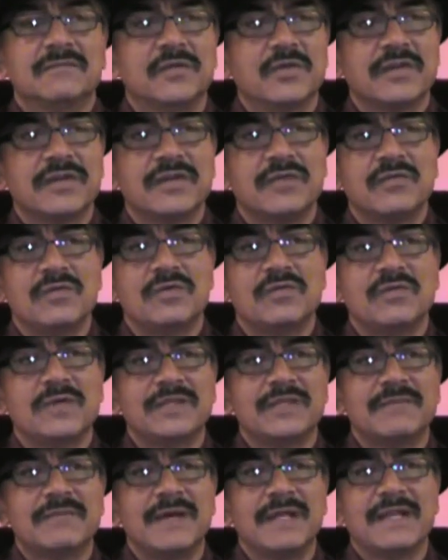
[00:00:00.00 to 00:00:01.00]
working with
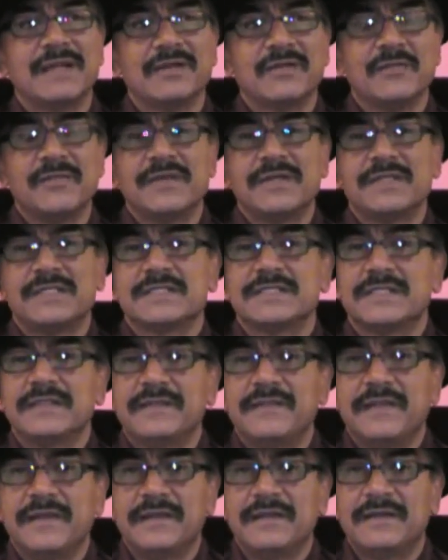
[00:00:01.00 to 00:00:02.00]
Guatemalan communities
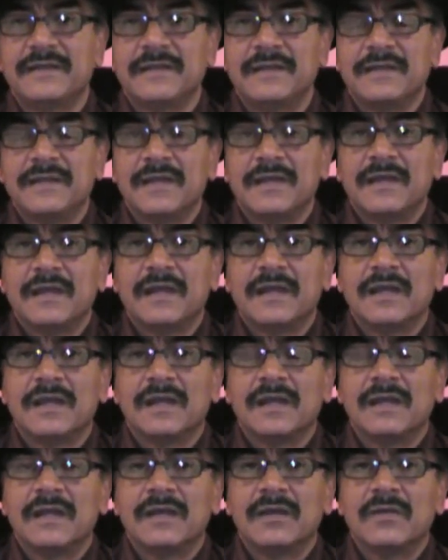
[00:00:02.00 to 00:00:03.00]
in there,
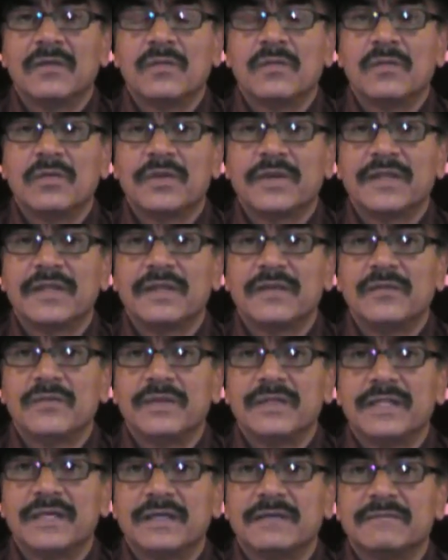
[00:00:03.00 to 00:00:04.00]
working
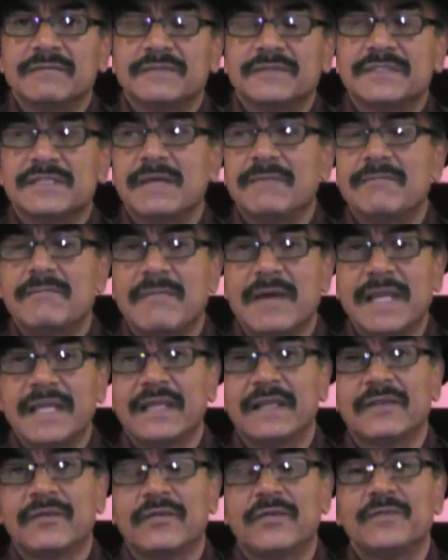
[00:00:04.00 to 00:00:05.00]
with some
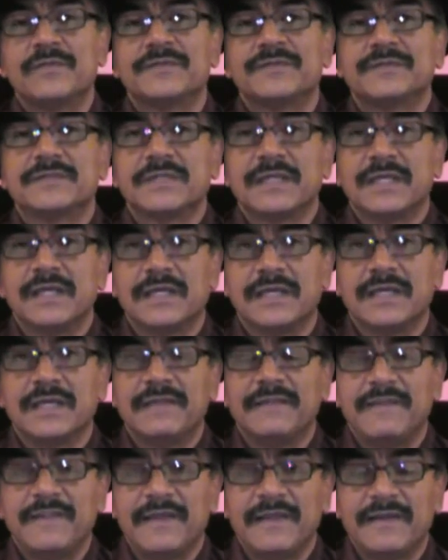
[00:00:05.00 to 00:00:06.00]
Mayan groups
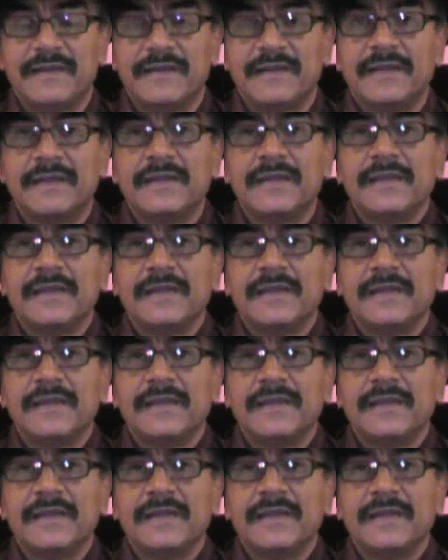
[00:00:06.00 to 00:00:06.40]
in there.